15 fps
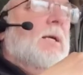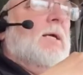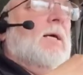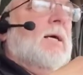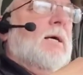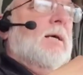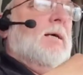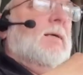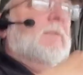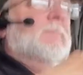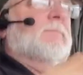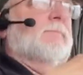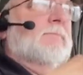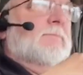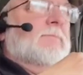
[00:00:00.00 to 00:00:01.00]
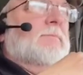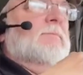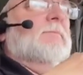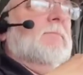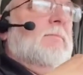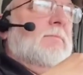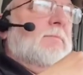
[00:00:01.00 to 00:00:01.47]
um,
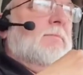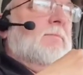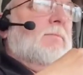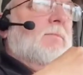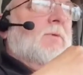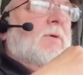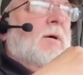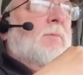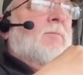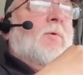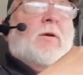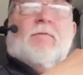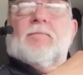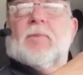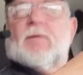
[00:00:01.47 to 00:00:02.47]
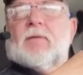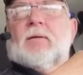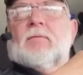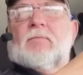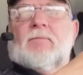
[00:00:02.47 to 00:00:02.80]
on one of my